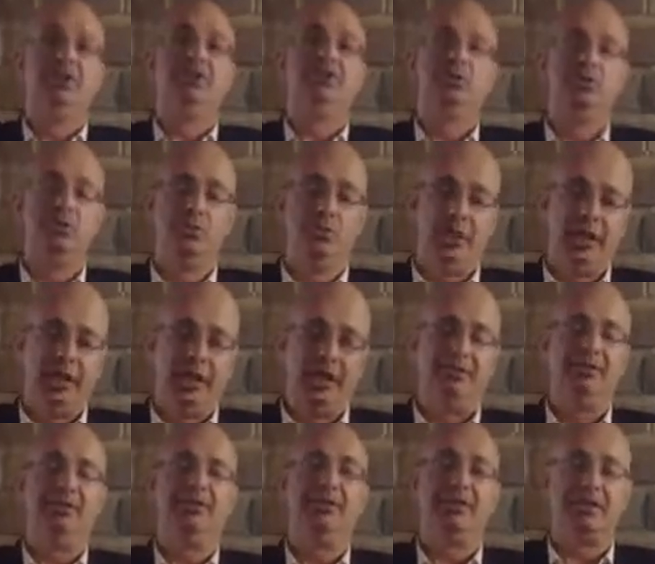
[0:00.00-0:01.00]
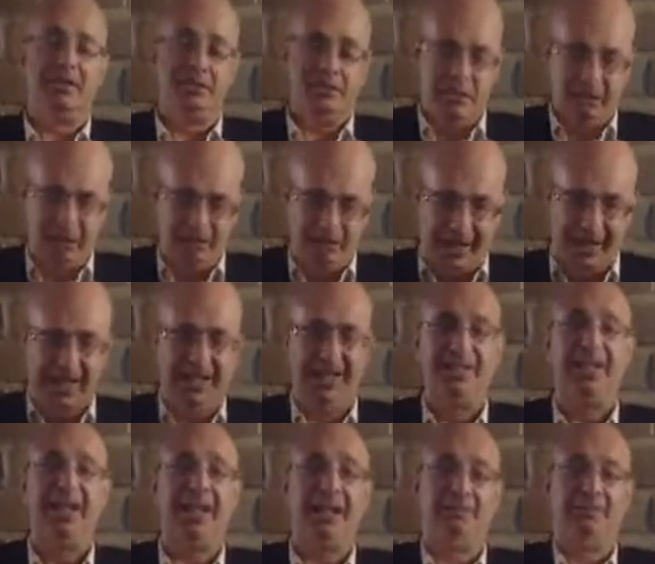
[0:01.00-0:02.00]
to where the
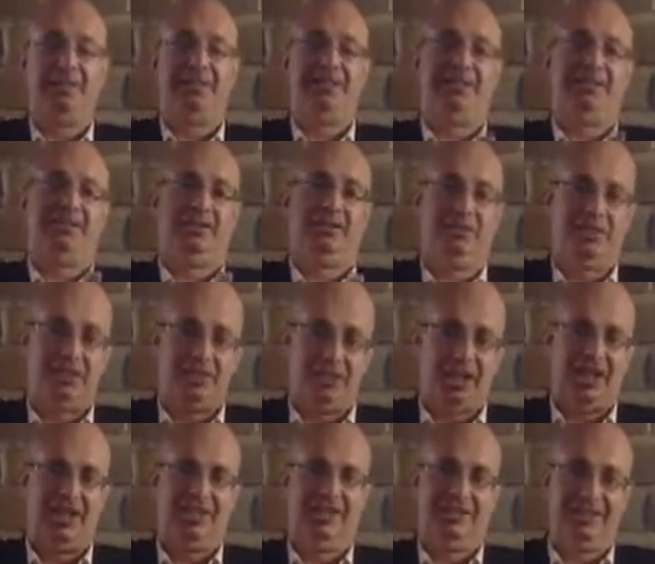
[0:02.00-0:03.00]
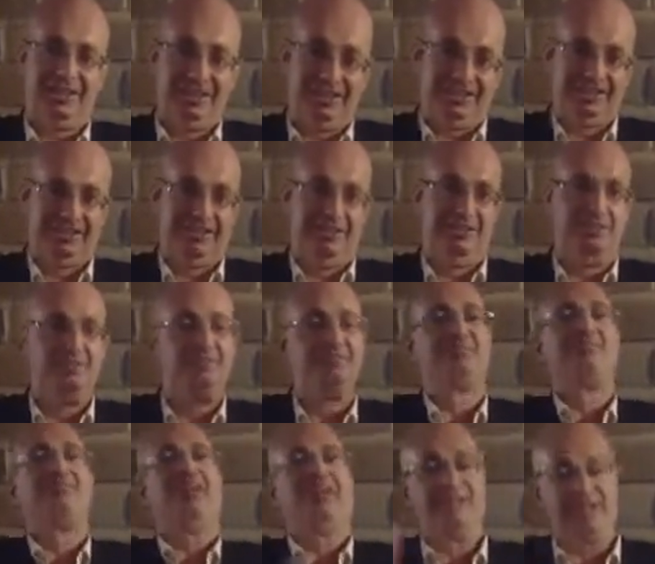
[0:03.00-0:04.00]
main habitat of the child is.
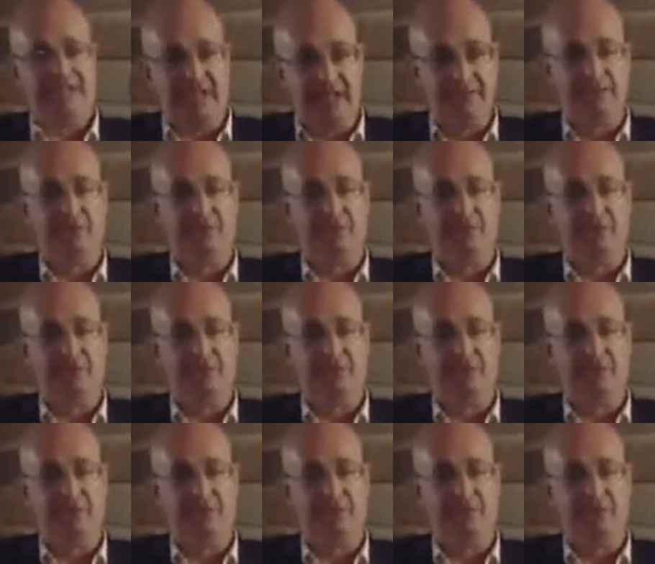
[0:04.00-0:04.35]
So,